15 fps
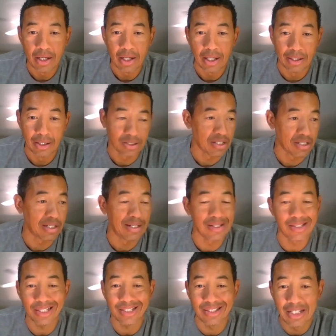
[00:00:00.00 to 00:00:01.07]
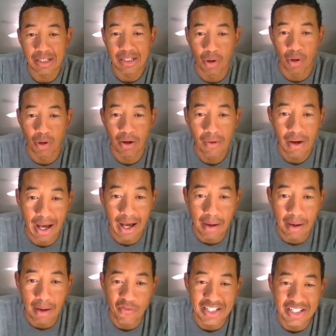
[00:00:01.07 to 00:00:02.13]
This is in the 60s, bro. I'm
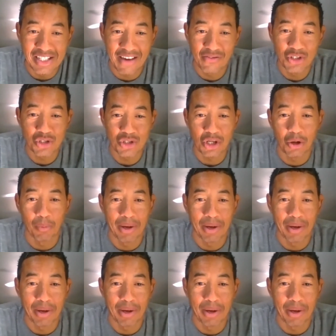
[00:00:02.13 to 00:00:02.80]
57 years old, man.